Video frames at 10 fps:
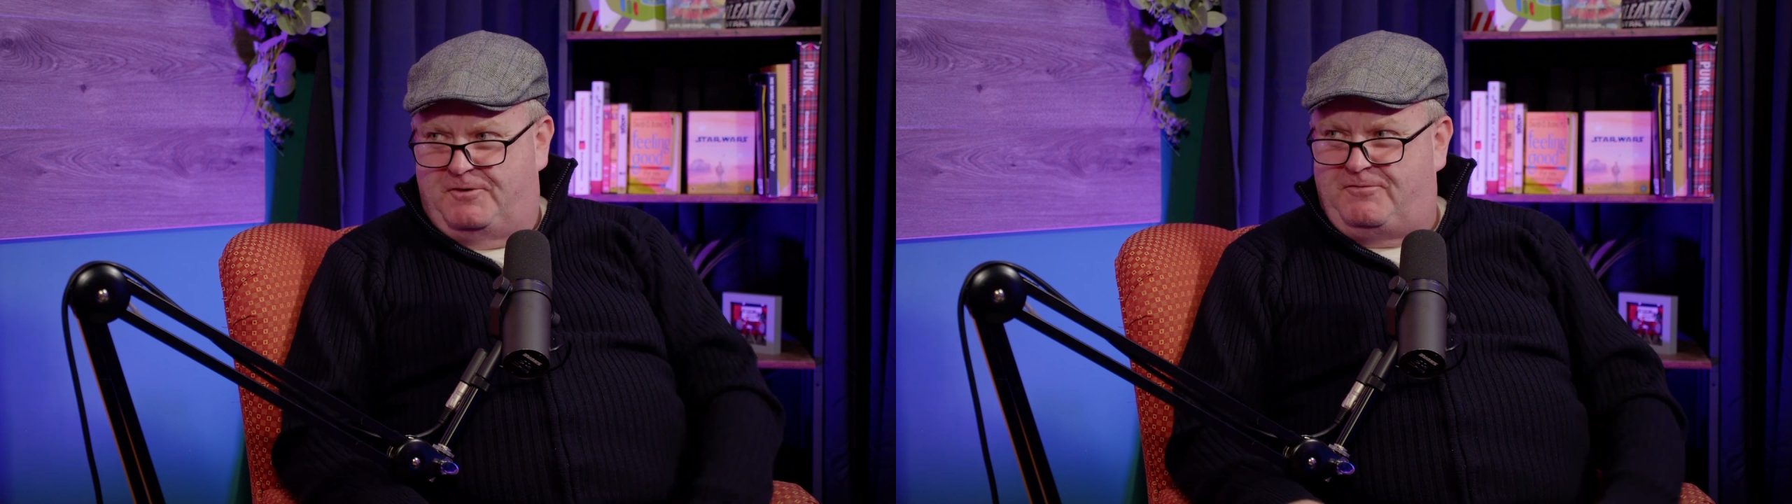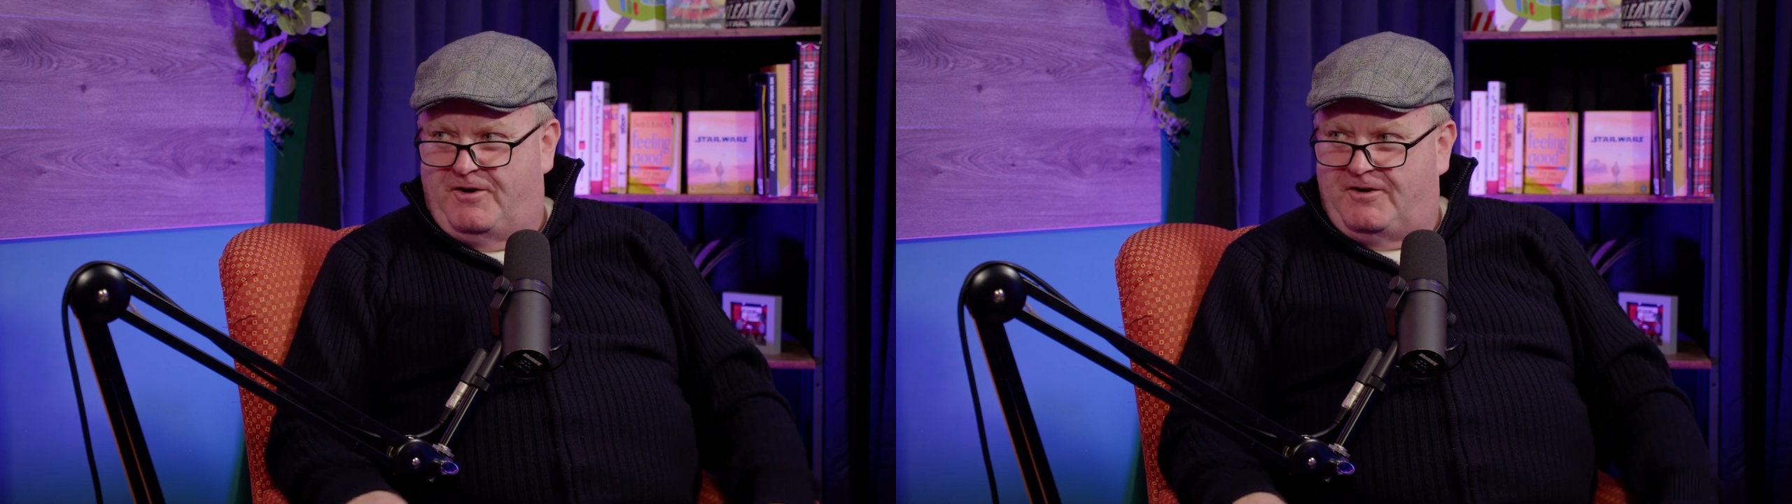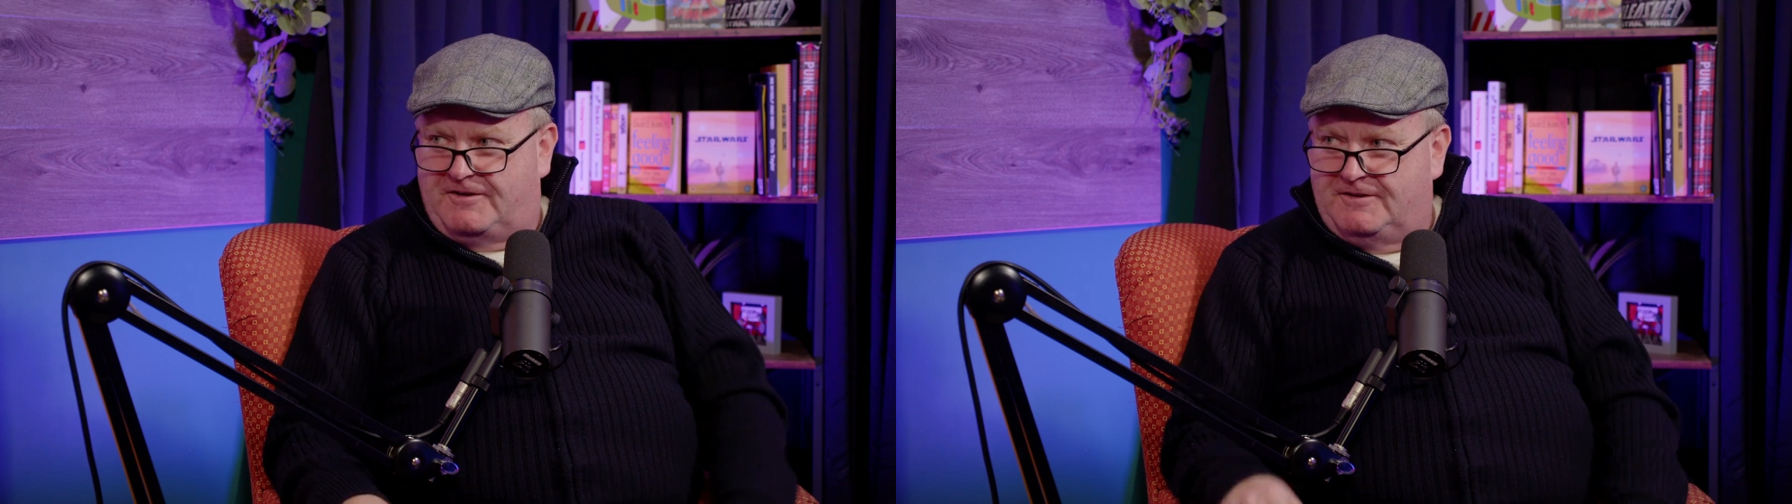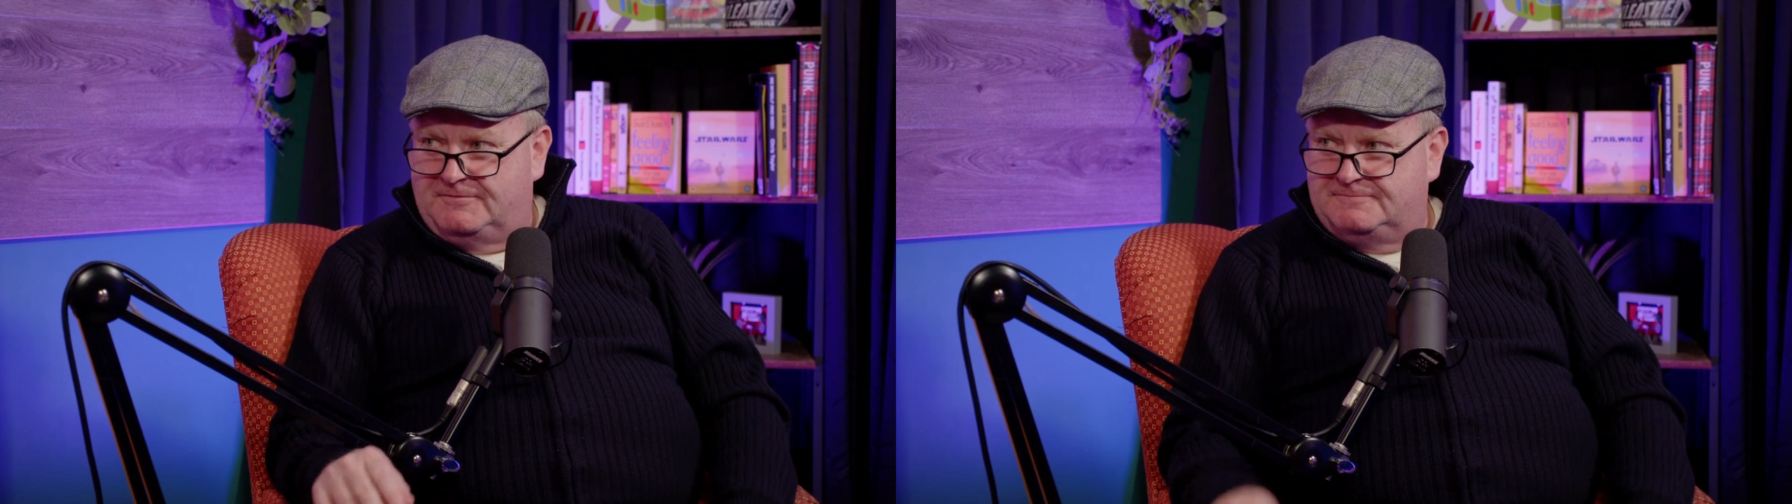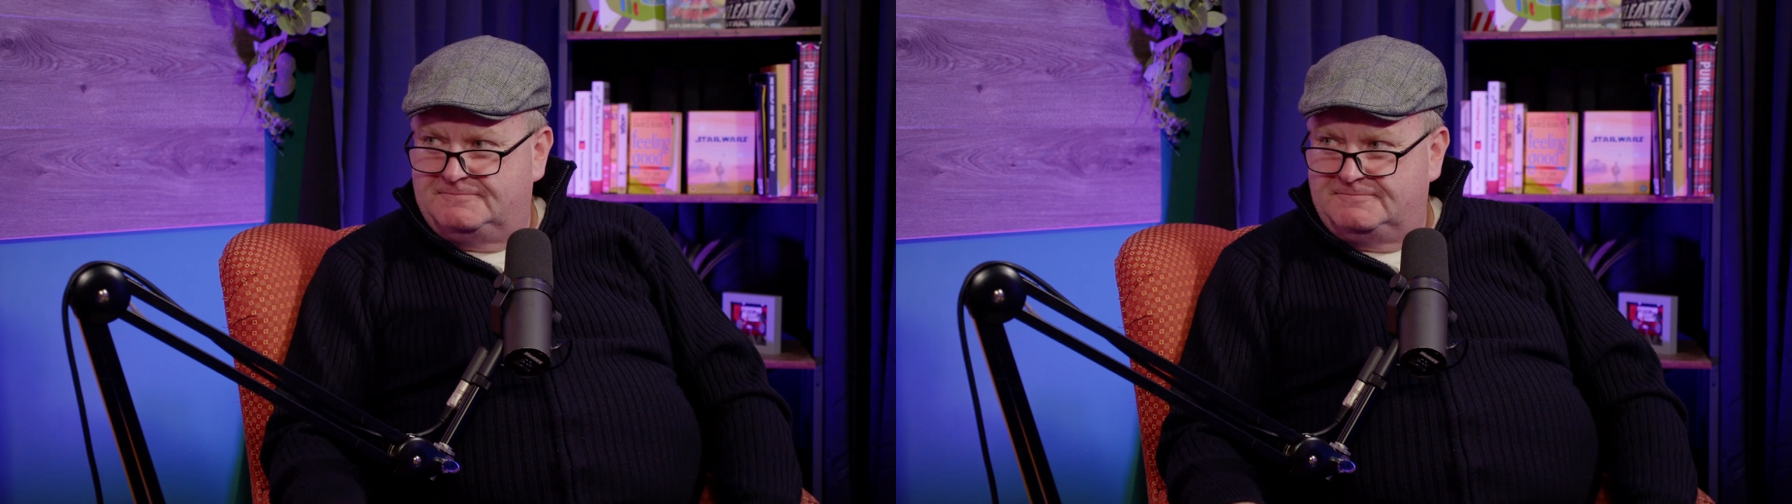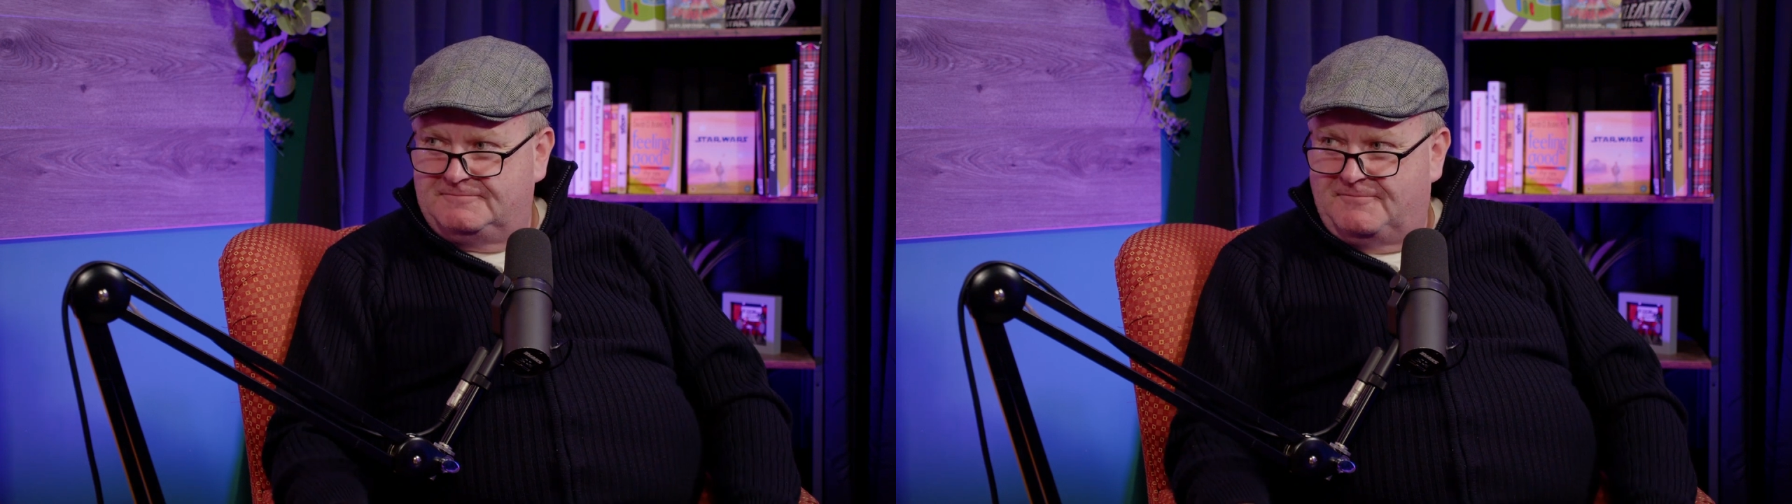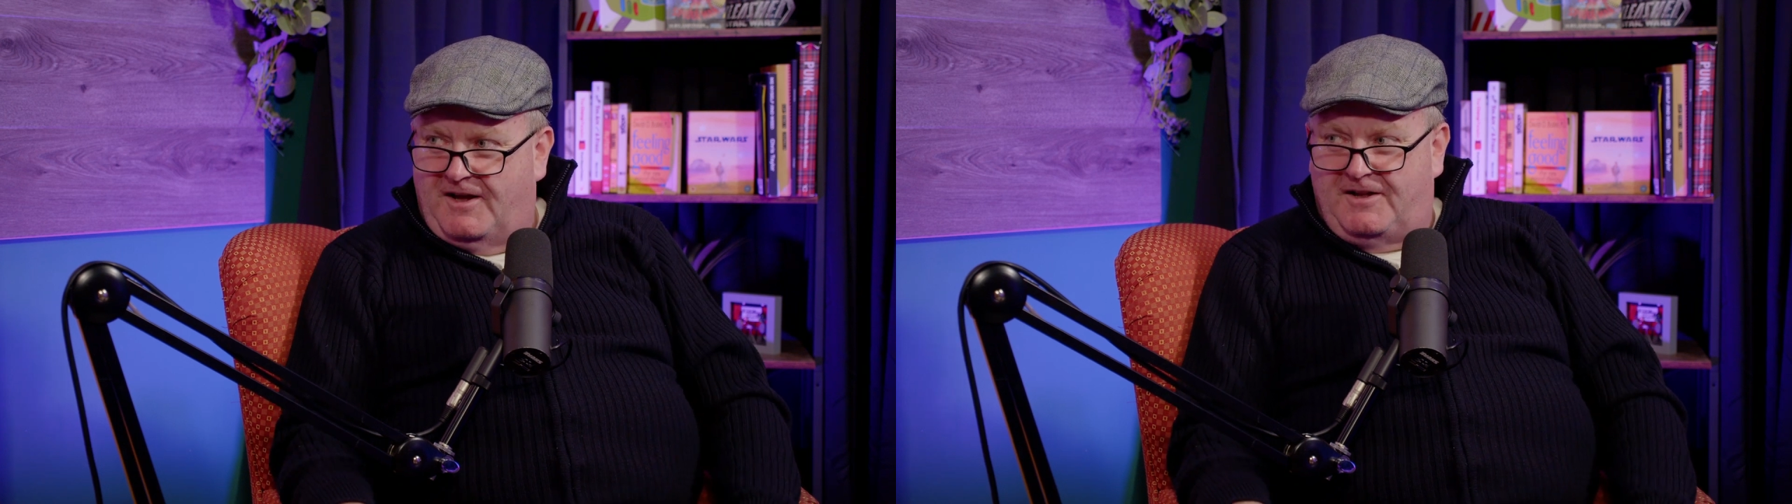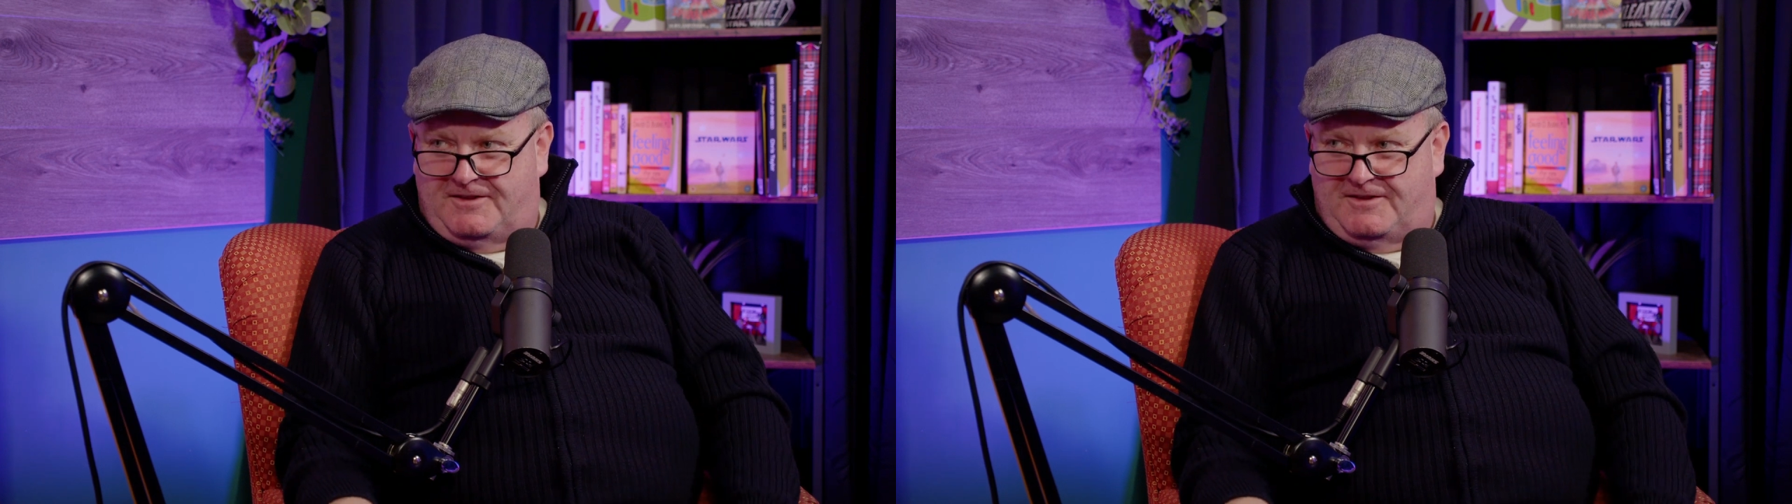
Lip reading: fucked. I